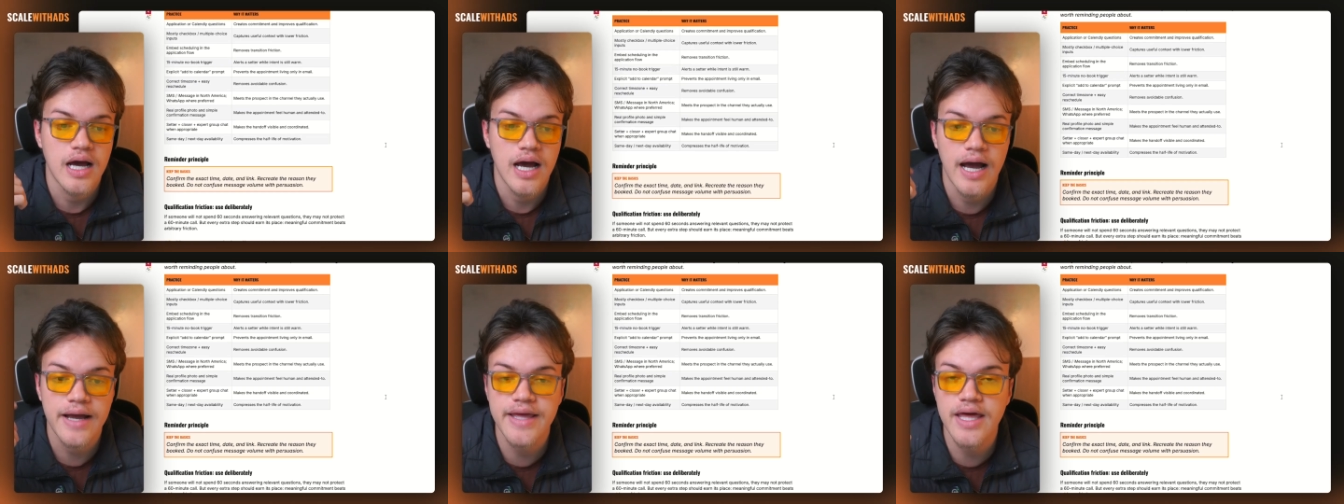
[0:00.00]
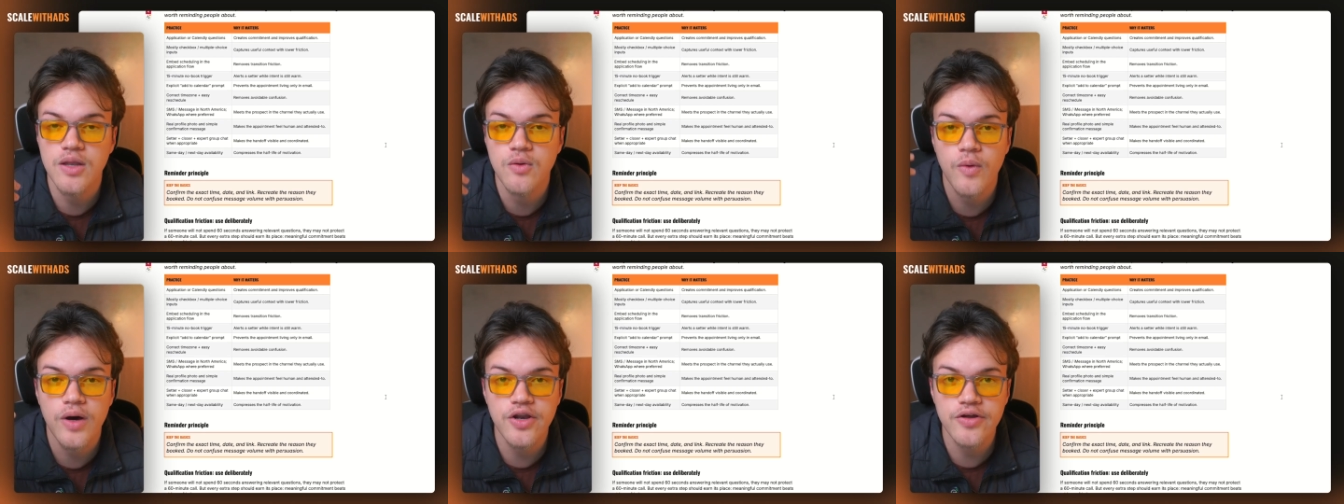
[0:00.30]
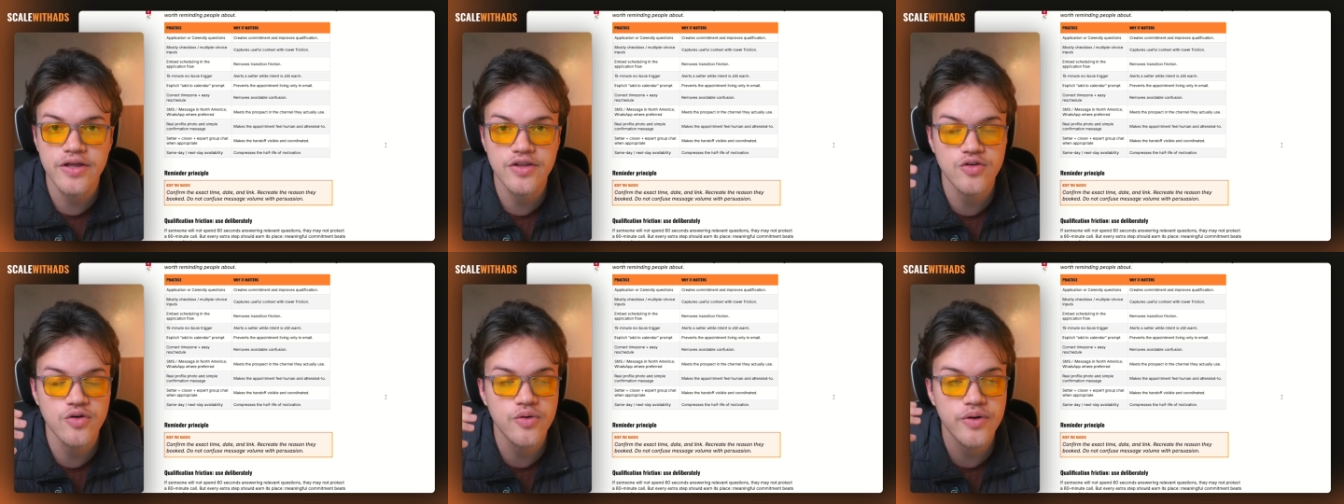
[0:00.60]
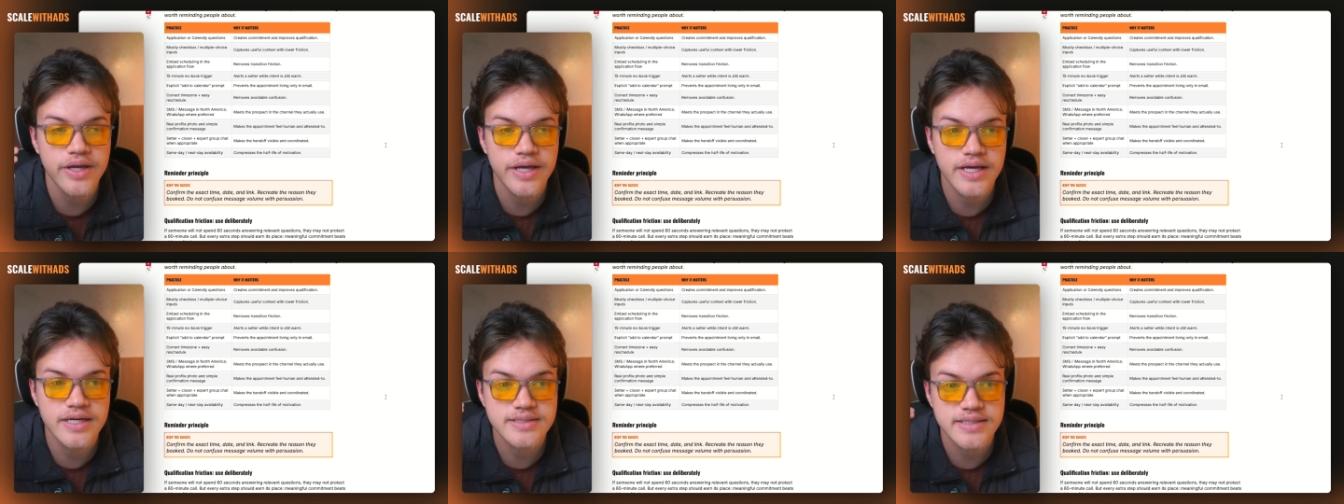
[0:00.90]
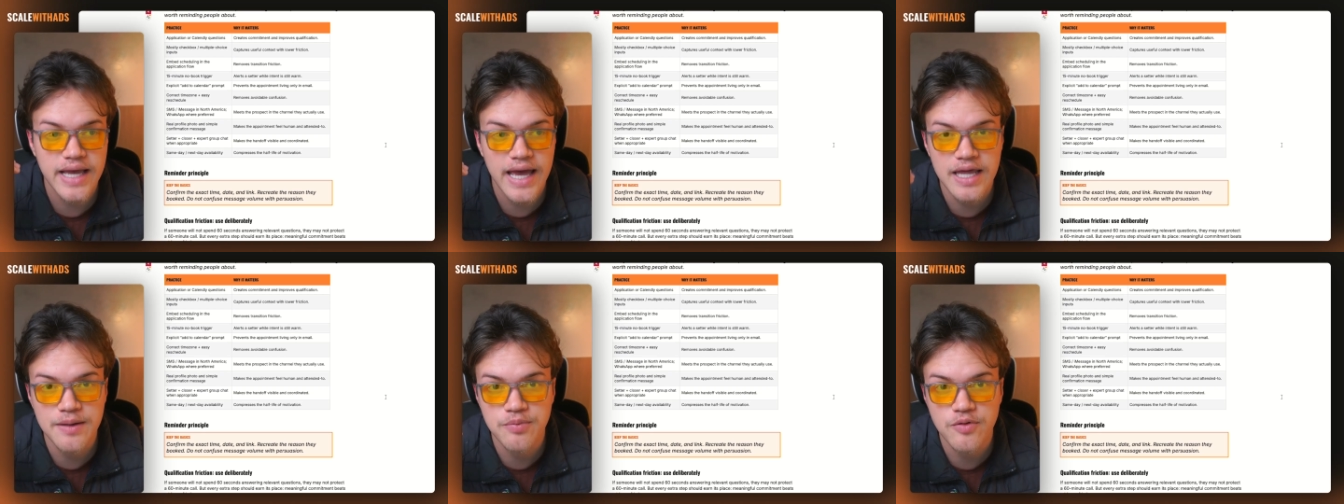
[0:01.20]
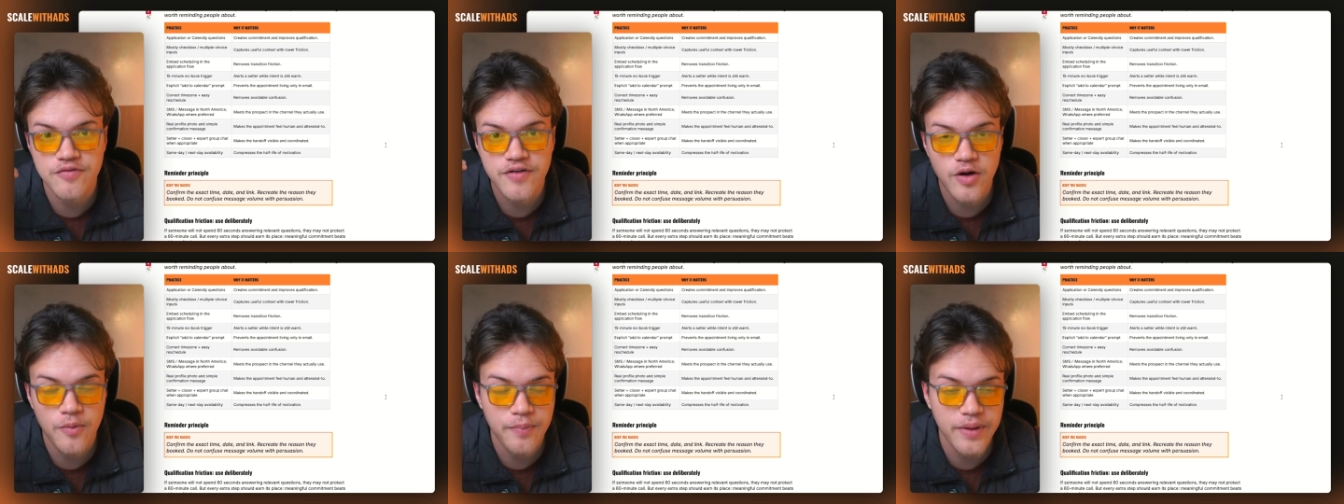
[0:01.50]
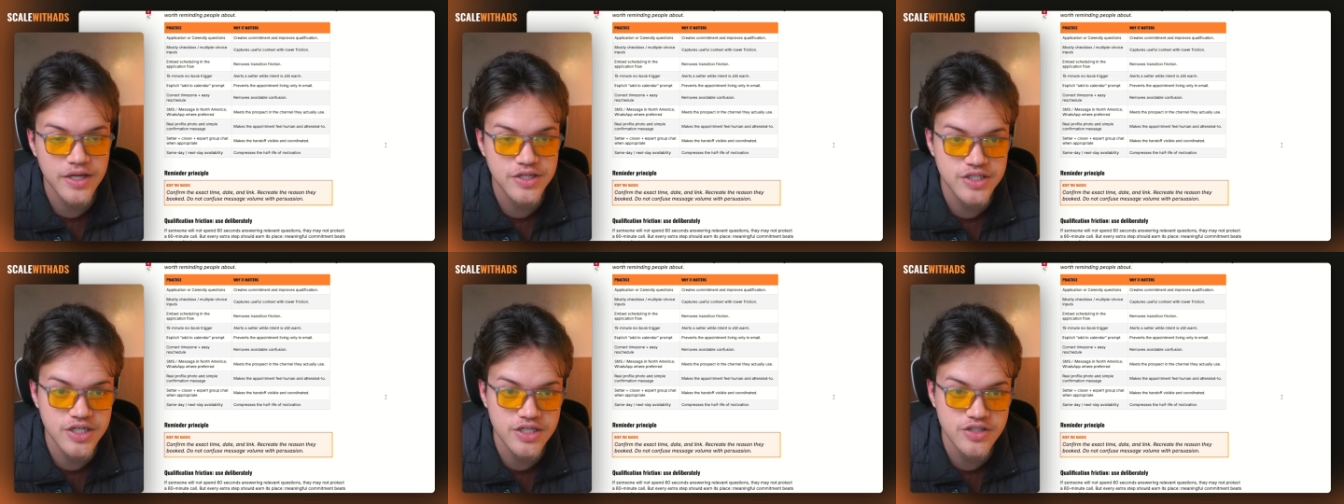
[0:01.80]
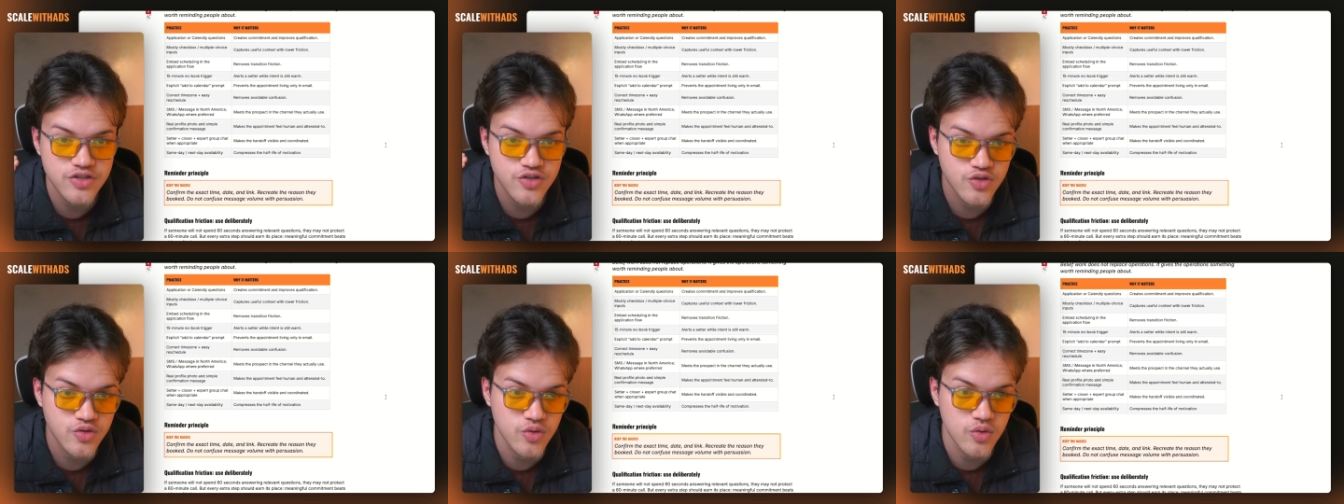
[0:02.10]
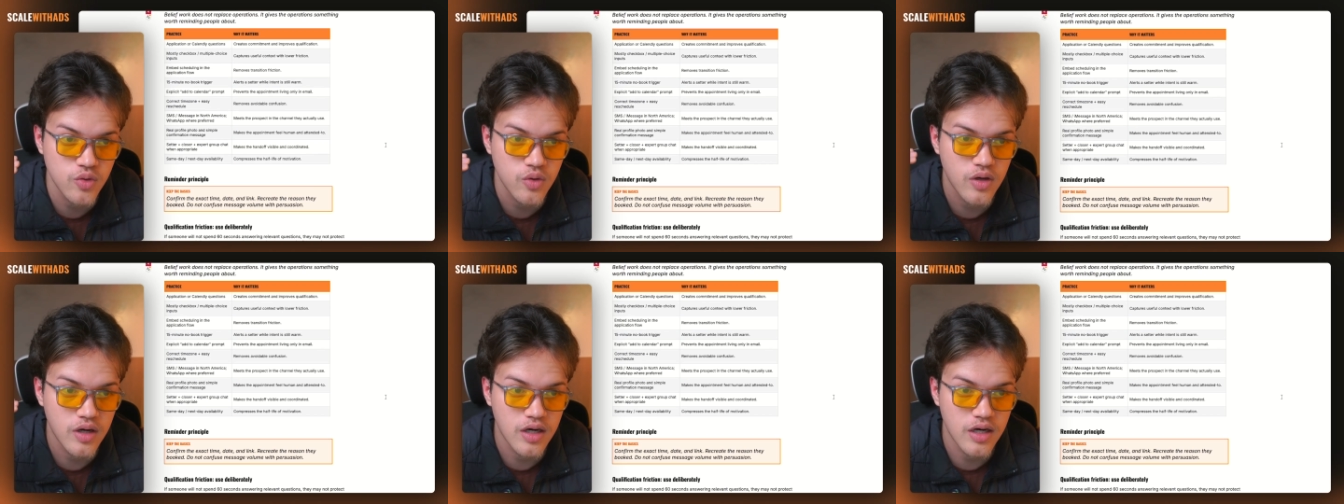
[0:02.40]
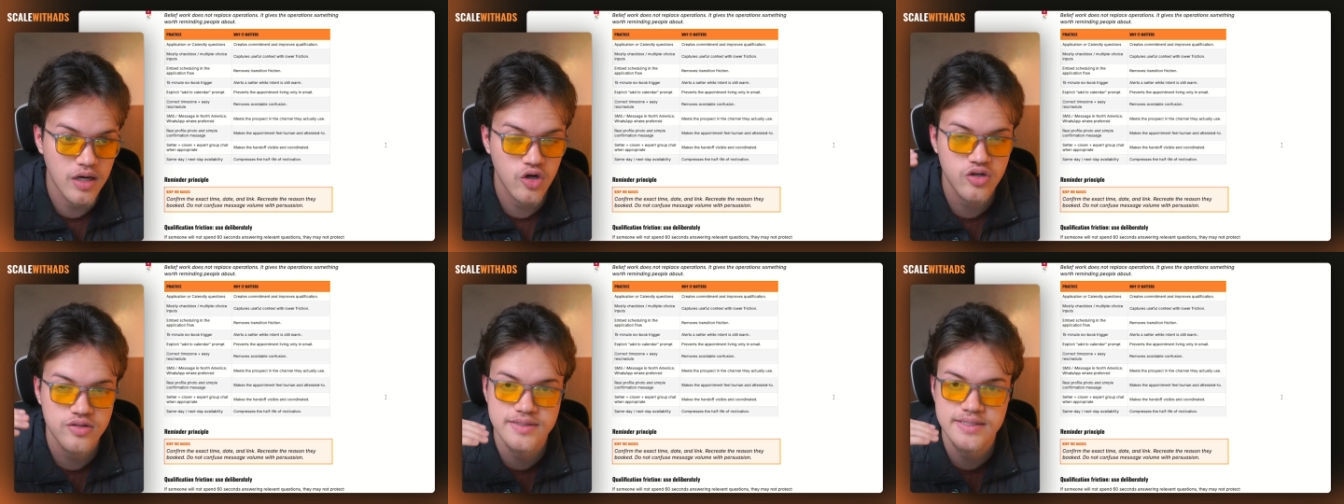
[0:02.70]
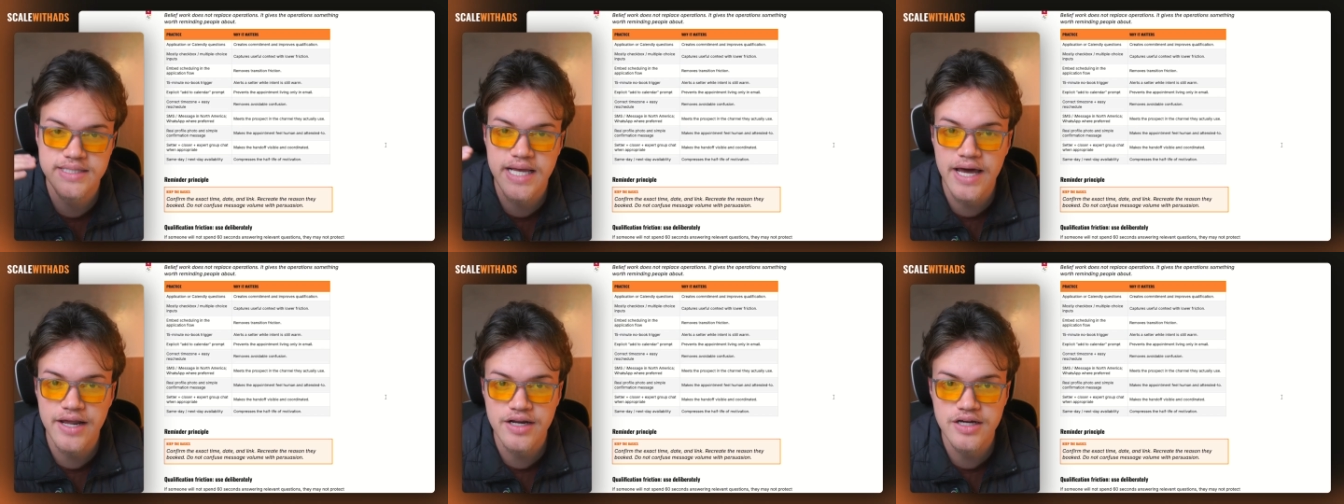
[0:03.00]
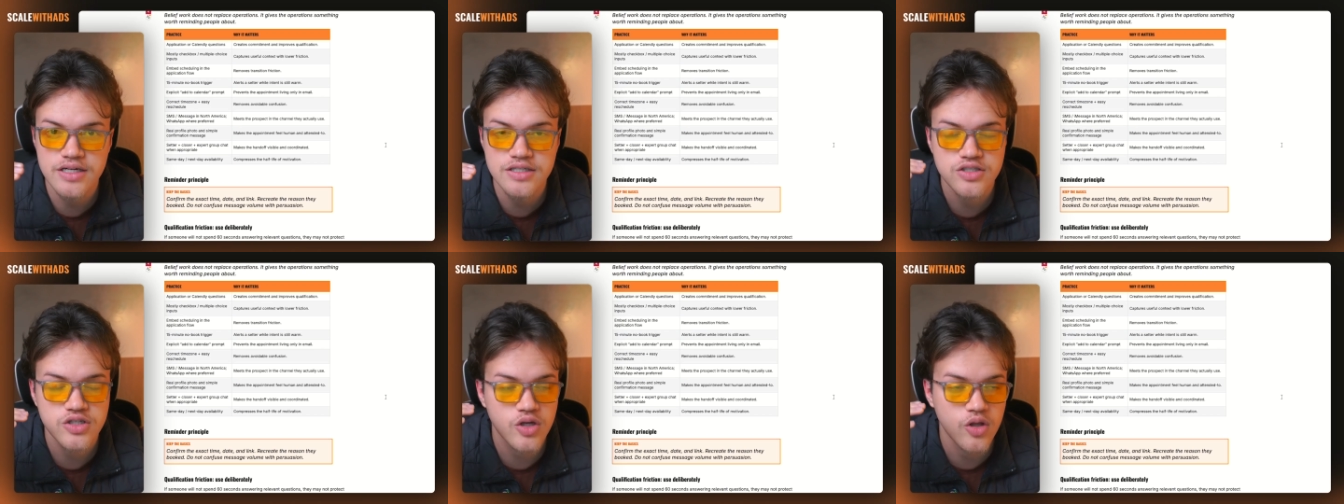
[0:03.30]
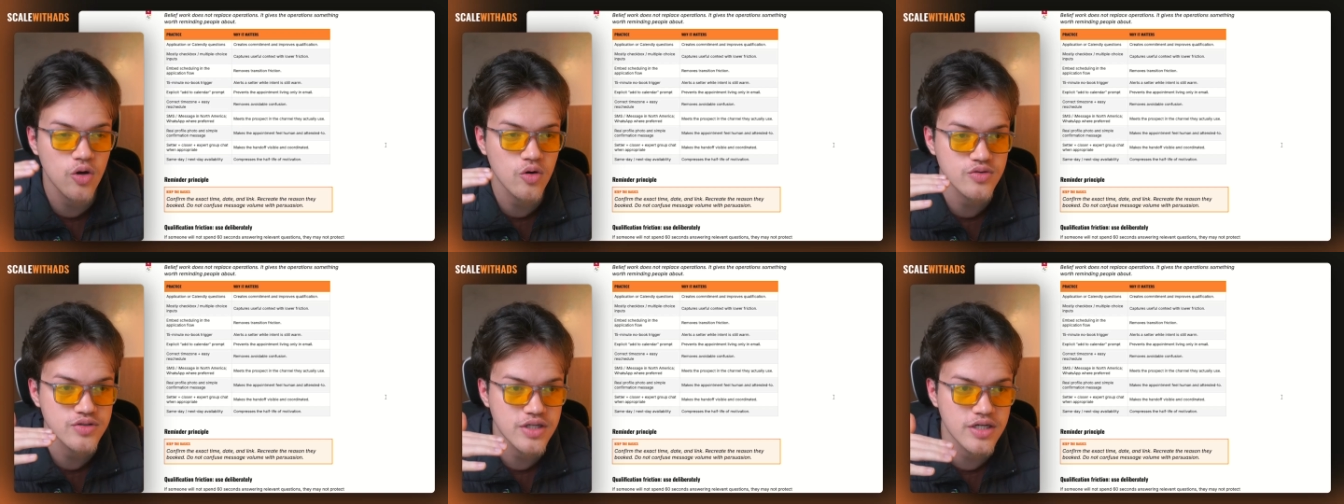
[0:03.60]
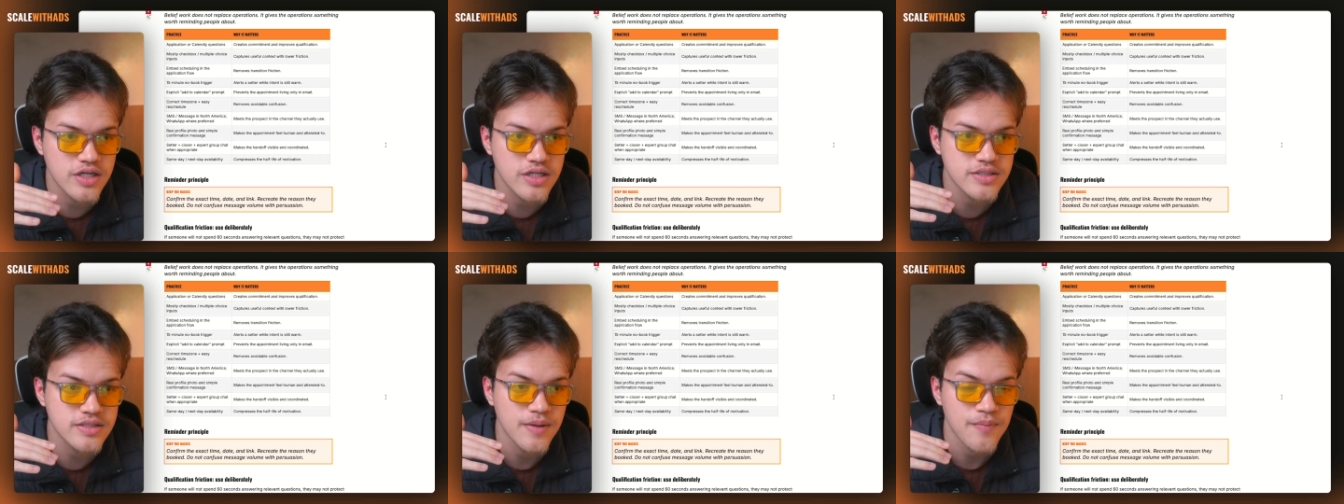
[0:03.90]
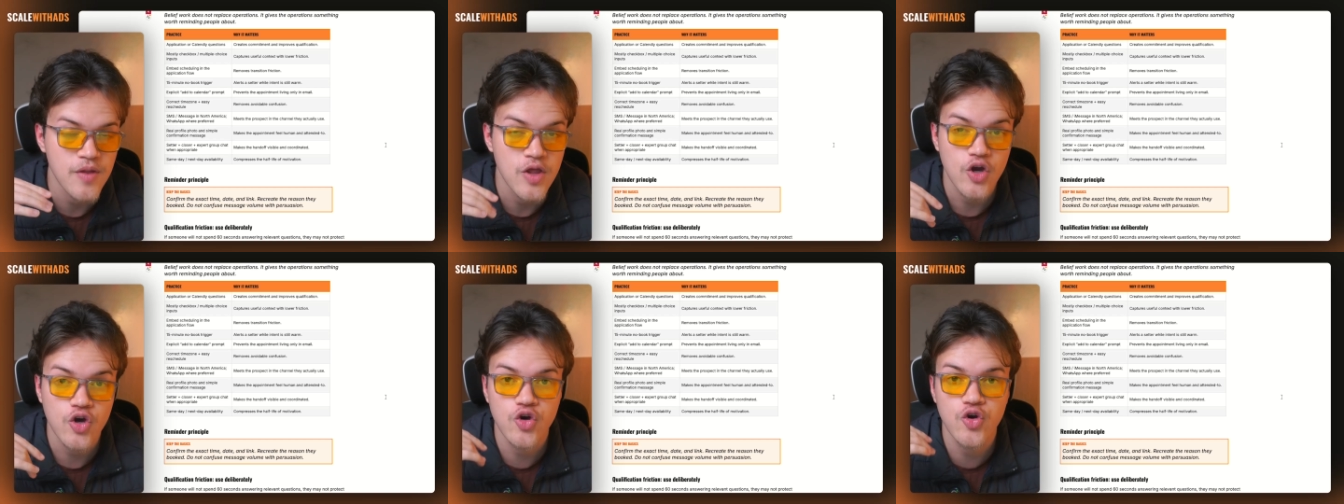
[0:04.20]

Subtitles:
Again, what you can do is add profile pictures to setters, closers,